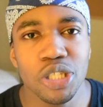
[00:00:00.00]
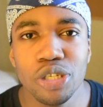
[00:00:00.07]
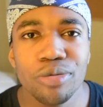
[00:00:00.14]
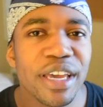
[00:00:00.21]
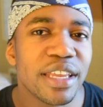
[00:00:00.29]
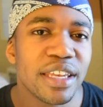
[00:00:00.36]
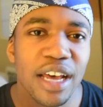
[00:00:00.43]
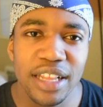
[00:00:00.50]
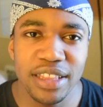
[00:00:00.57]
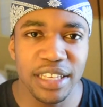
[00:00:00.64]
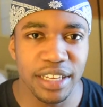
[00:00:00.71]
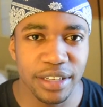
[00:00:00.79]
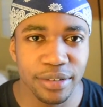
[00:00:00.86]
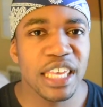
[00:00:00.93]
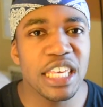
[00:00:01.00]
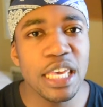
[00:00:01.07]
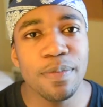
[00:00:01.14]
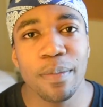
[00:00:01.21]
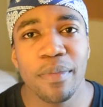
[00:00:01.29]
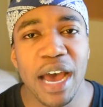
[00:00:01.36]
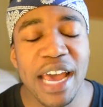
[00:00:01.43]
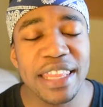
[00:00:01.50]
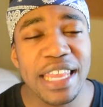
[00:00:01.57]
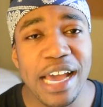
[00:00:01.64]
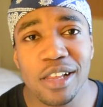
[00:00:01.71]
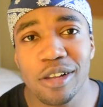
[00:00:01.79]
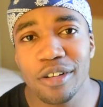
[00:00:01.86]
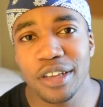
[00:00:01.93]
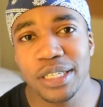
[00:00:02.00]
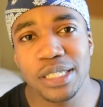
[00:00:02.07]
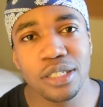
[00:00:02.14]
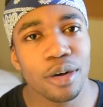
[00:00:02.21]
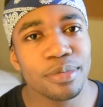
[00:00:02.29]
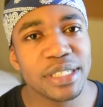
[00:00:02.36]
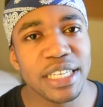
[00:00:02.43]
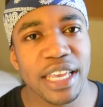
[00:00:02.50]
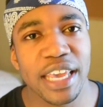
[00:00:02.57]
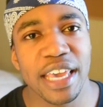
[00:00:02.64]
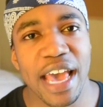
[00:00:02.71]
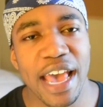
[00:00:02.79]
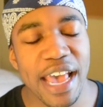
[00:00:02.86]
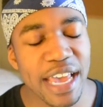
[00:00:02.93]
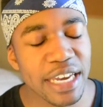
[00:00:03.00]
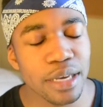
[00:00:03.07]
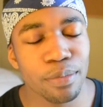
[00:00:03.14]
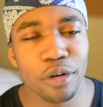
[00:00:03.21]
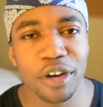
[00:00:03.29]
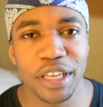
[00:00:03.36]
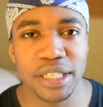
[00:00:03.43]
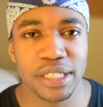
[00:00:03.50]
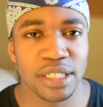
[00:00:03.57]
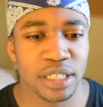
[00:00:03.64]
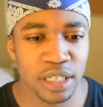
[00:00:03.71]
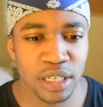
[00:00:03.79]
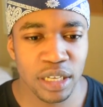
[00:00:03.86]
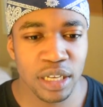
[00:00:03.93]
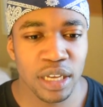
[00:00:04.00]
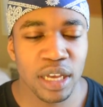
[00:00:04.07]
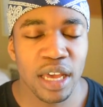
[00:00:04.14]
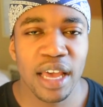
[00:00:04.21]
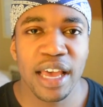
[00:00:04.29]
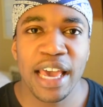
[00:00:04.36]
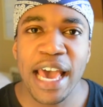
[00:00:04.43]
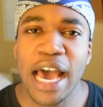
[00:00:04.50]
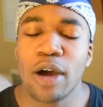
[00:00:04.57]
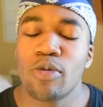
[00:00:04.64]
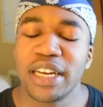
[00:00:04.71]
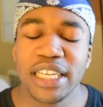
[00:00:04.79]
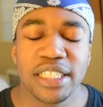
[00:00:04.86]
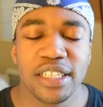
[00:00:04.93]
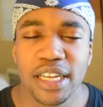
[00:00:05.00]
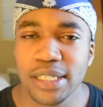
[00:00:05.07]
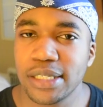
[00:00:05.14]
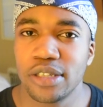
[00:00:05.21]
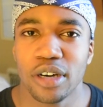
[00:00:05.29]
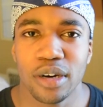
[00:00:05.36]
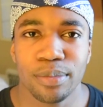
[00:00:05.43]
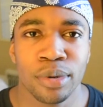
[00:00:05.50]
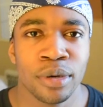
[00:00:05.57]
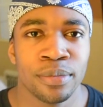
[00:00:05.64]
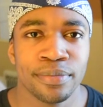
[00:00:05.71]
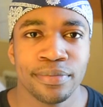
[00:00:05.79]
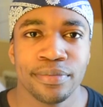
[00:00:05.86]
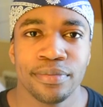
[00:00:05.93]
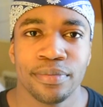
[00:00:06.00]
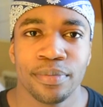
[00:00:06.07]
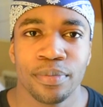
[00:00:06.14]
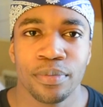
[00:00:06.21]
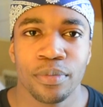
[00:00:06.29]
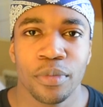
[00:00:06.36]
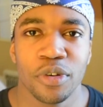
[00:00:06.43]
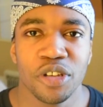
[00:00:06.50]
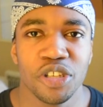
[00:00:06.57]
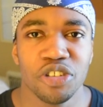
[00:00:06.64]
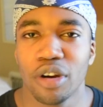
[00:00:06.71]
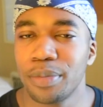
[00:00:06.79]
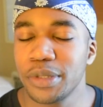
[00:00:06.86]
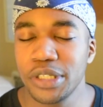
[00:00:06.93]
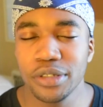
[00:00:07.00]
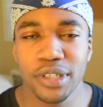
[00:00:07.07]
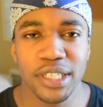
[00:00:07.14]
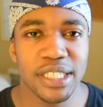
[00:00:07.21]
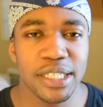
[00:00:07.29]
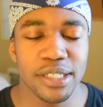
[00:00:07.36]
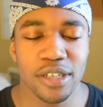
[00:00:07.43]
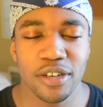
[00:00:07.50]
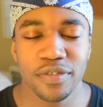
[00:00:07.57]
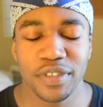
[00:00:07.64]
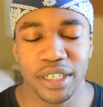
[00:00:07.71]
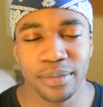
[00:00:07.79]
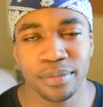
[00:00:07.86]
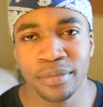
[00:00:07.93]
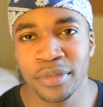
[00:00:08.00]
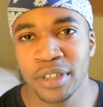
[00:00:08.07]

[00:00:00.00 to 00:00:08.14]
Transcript: doing nothing, keep in mind that clock can stop ticking at any point. And when it does stop, your opportunity is over.